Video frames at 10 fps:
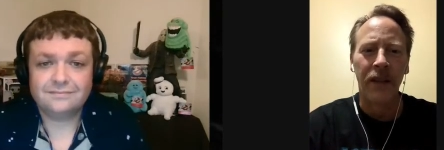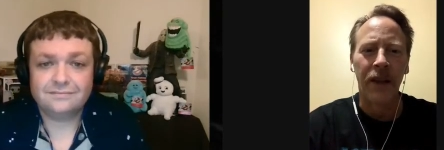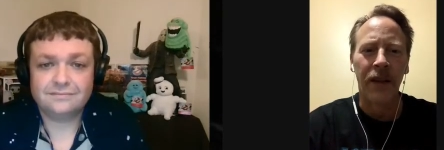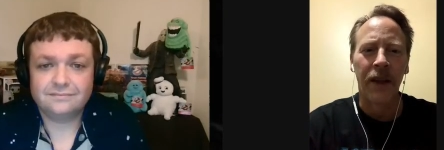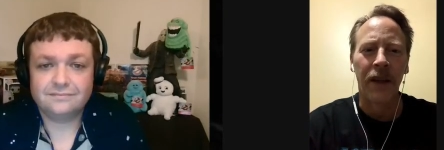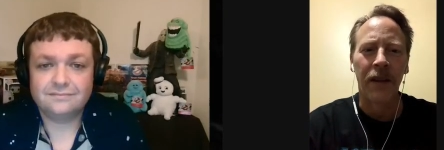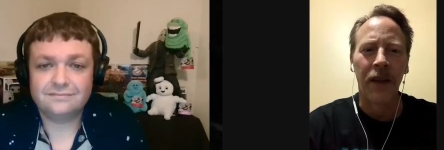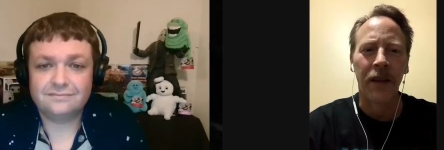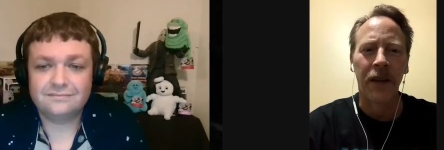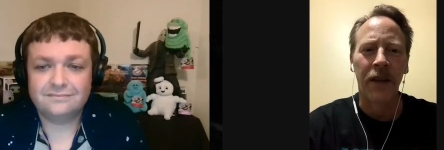Speaker 1: like that.
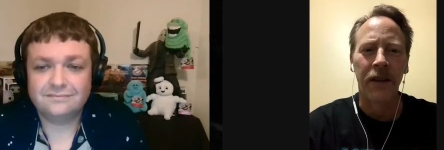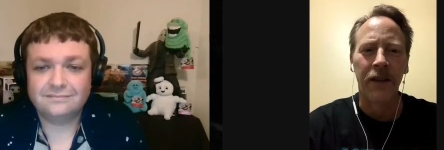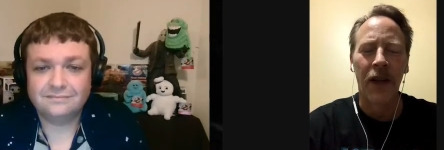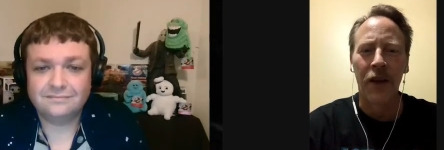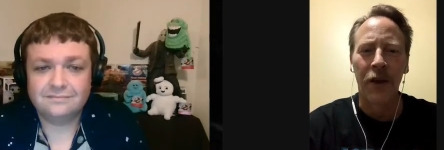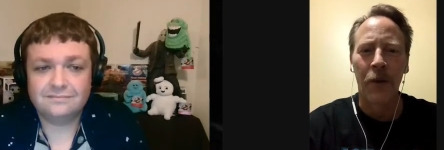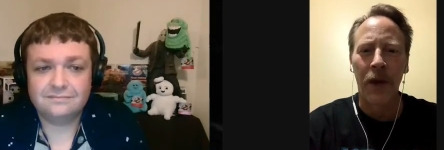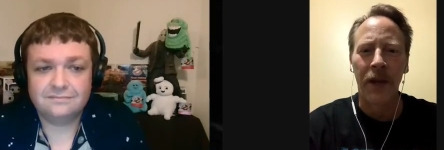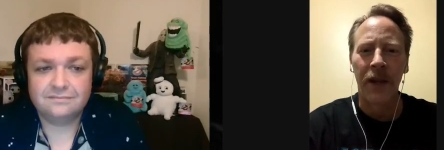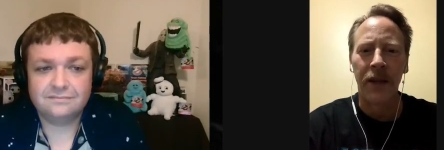That that's kind of the
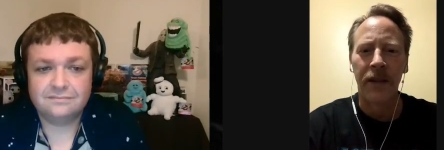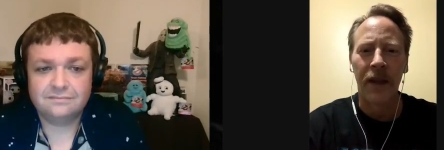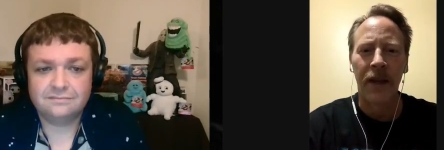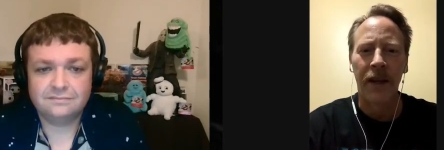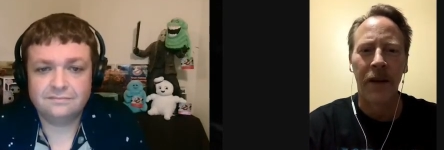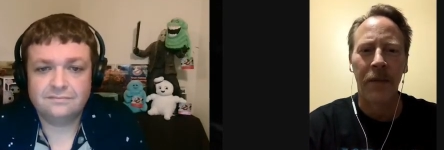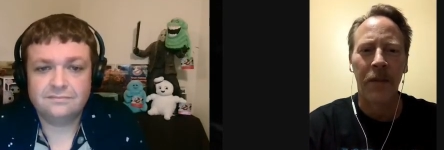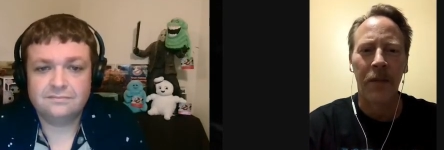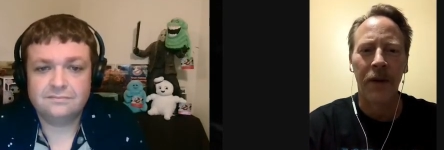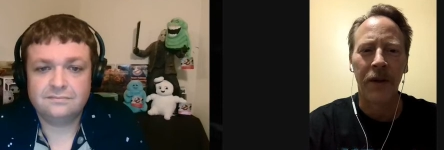way they set it up
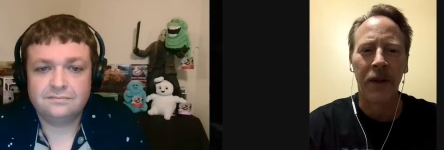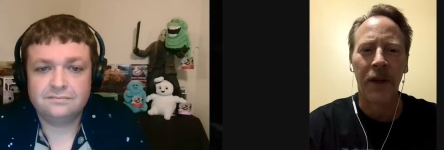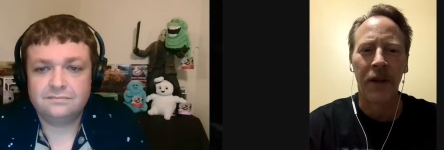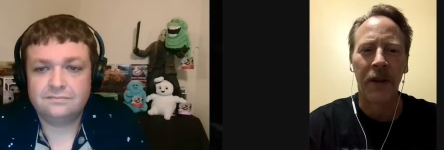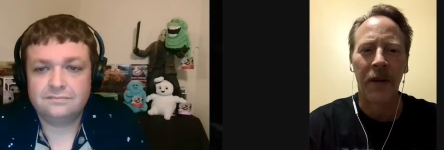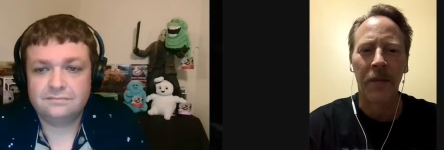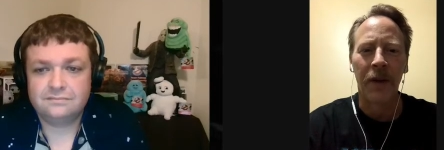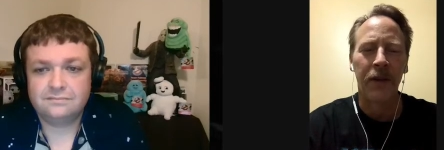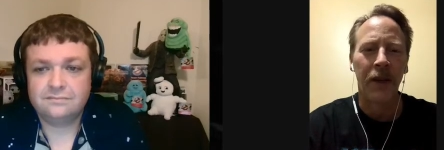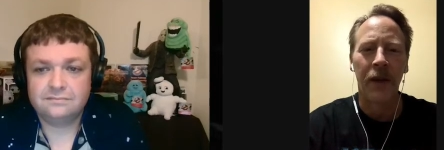and booked it, I think.
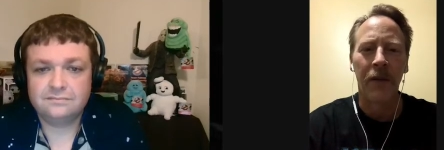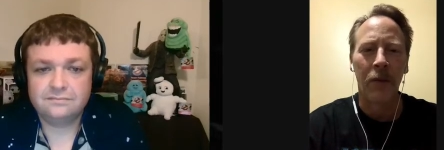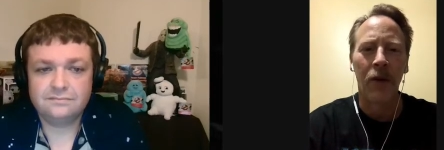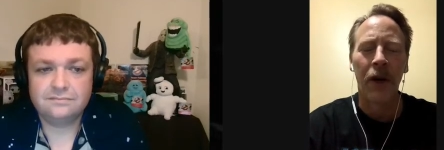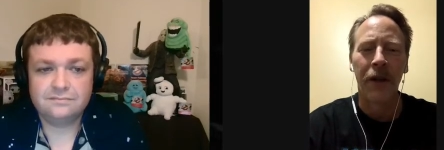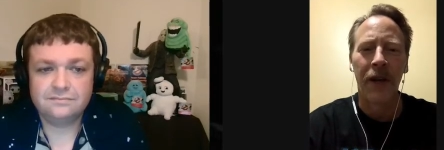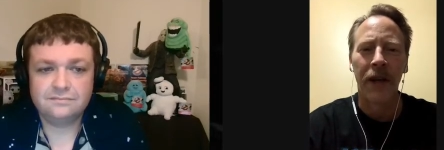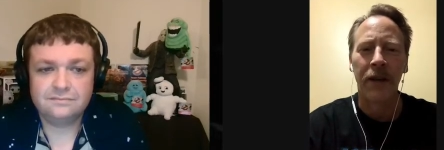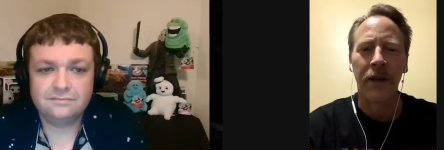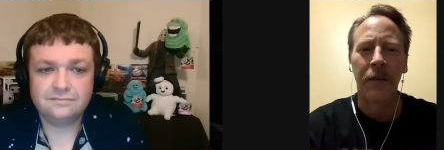But uh, more on
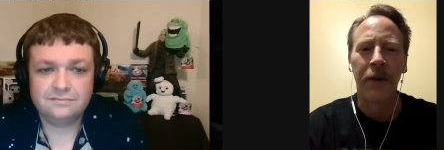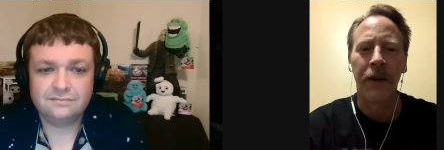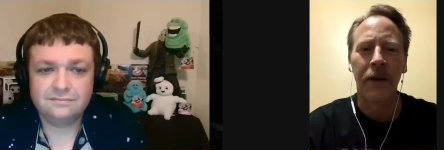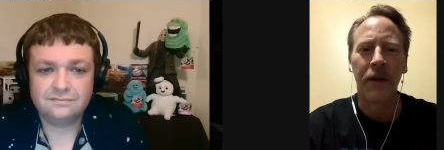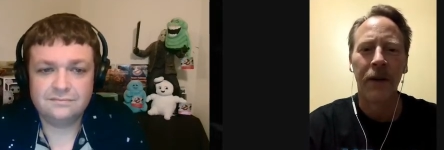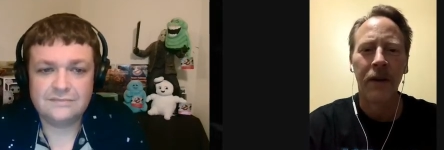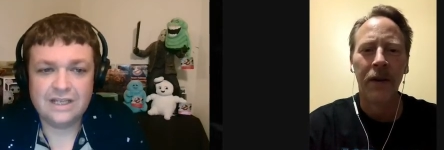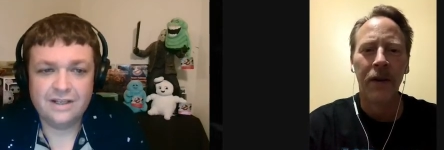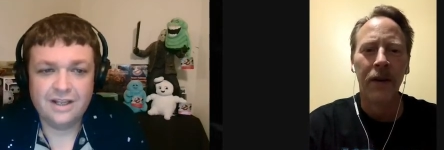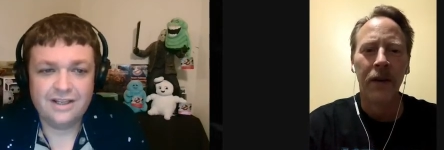that in a bit.
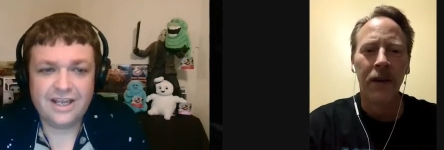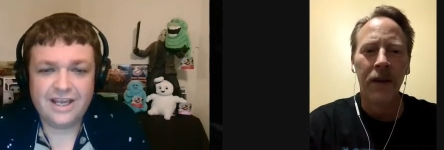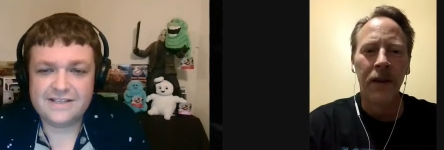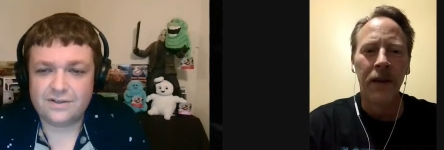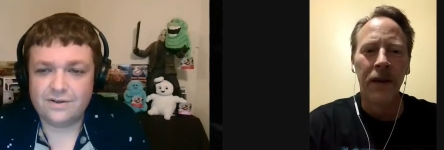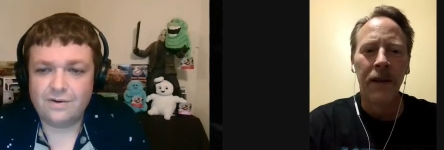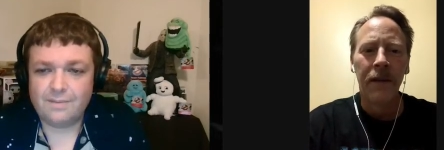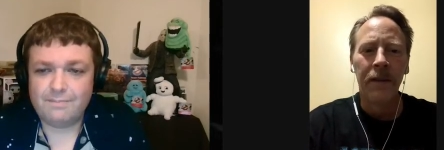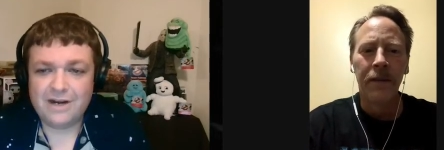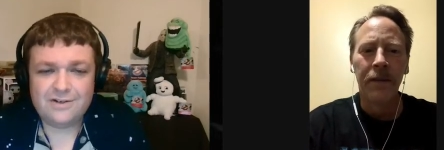
Speaker 2: Yeah. So
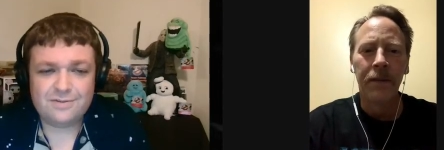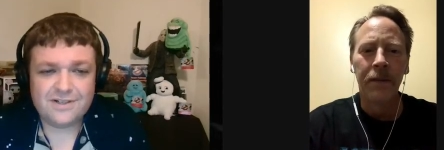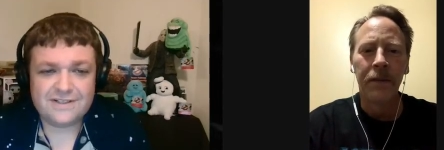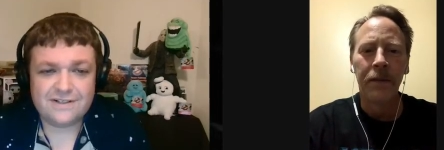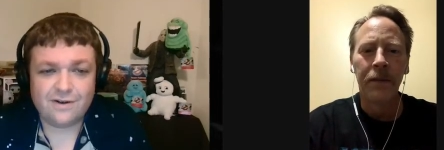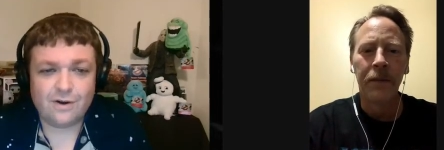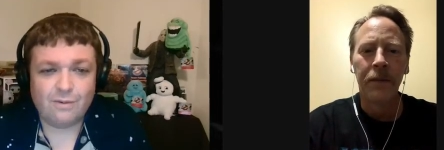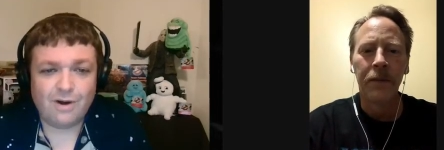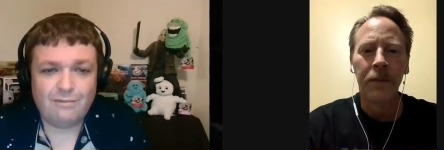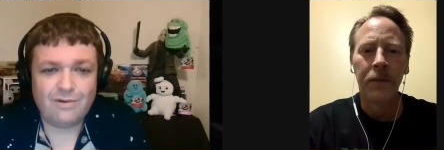uh, Parrish wants to know
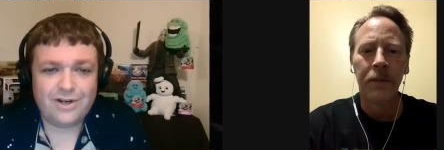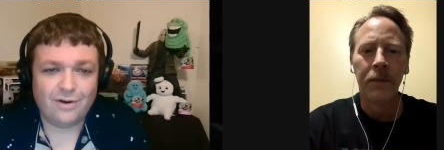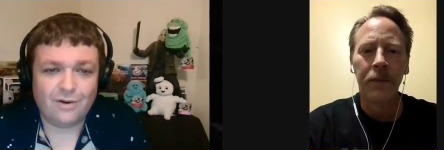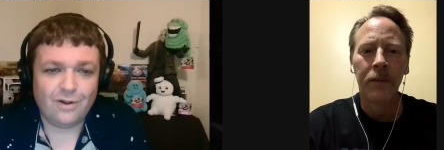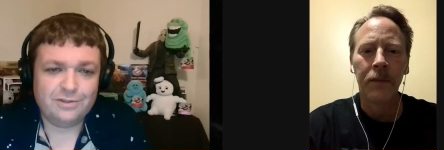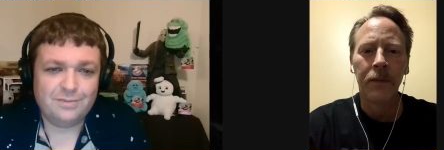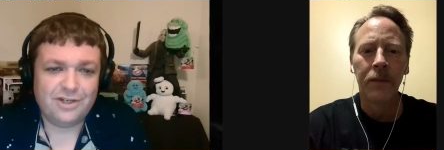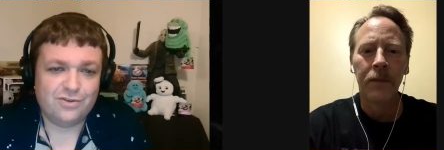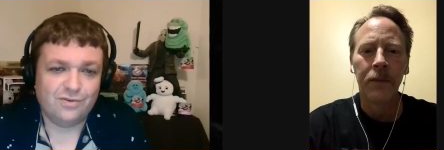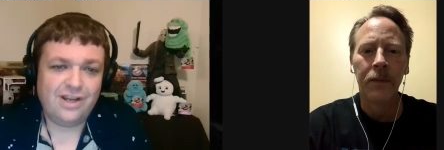what would your
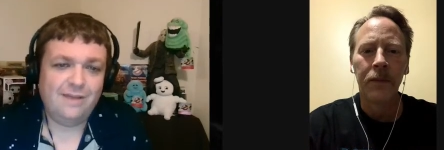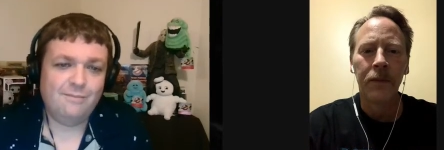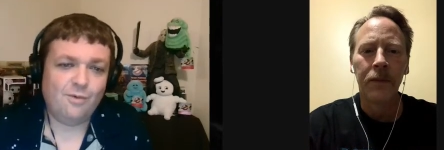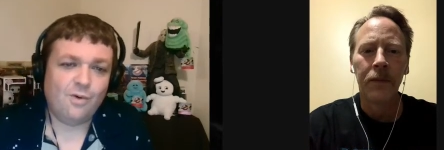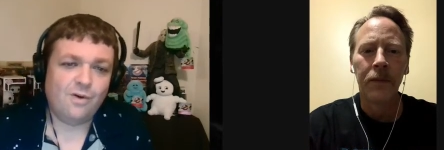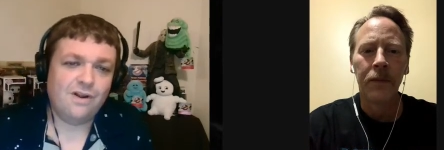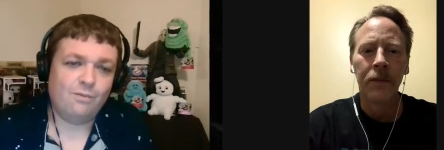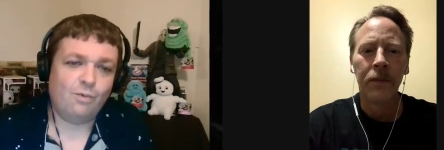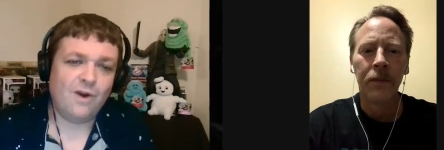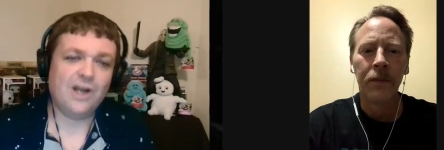ultimate dream
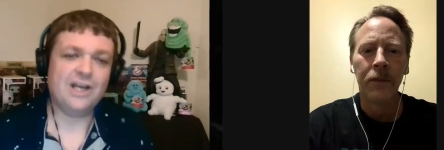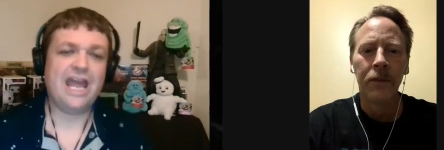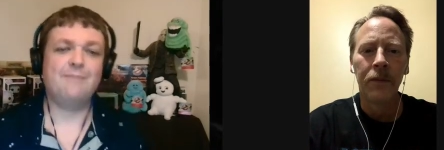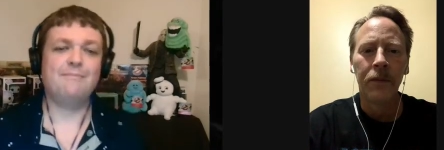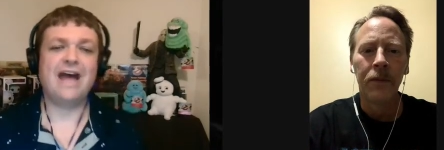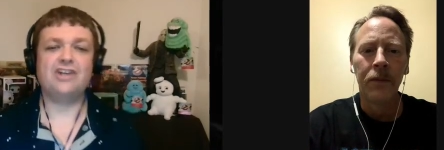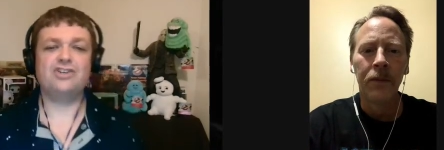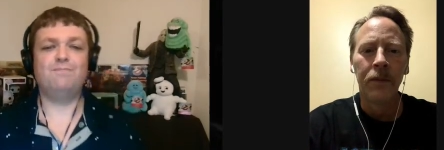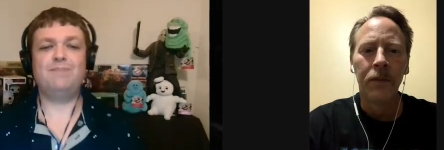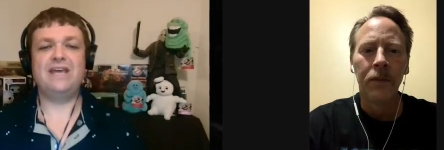war game
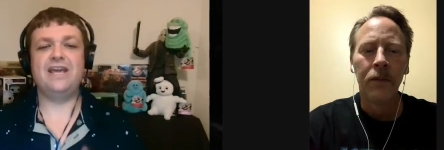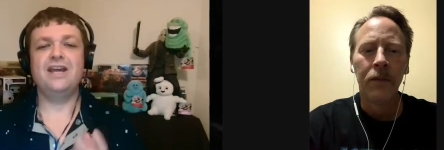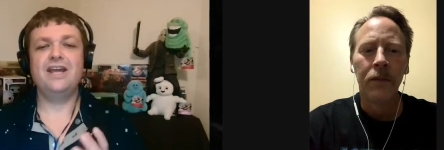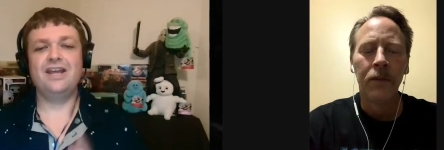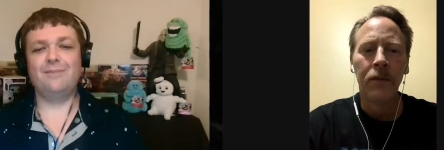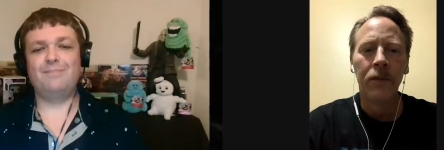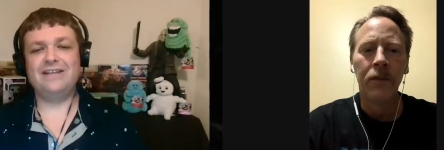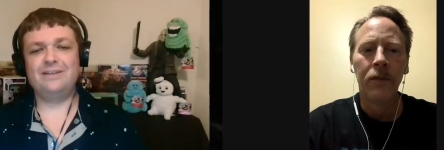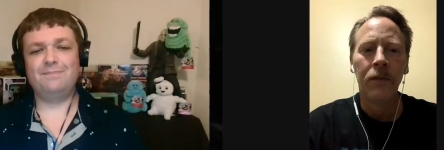match be? You pick the